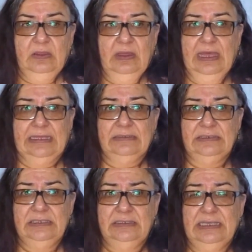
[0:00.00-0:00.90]

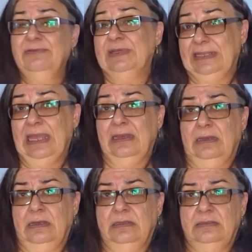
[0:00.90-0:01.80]
And even
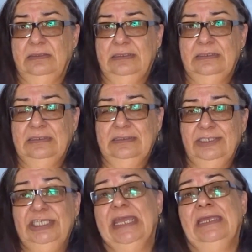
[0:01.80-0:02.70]
then,
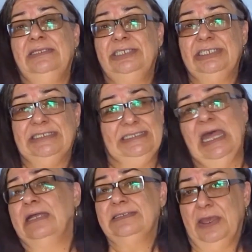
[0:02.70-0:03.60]
change is
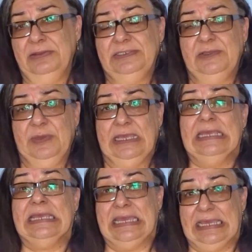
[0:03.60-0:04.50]
not going to
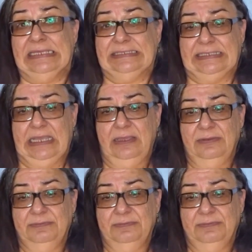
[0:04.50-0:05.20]
be easy.